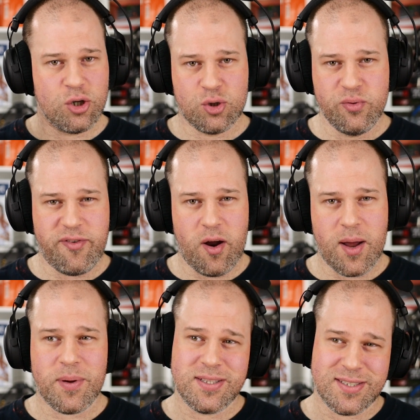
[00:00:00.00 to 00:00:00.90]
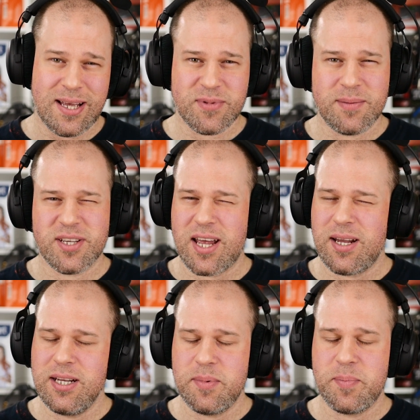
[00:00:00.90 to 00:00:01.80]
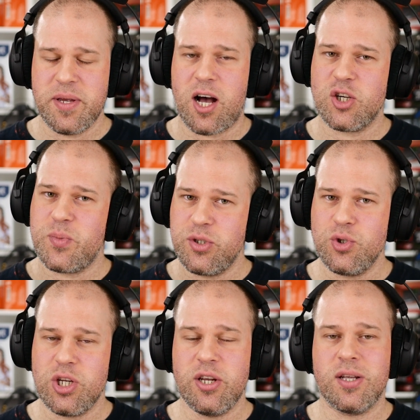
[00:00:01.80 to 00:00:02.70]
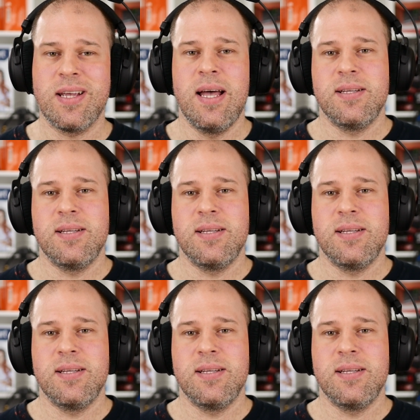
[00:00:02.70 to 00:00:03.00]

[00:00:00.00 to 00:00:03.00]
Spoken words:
go too far up. Sometimes they can a little bit be harsh, but usually not.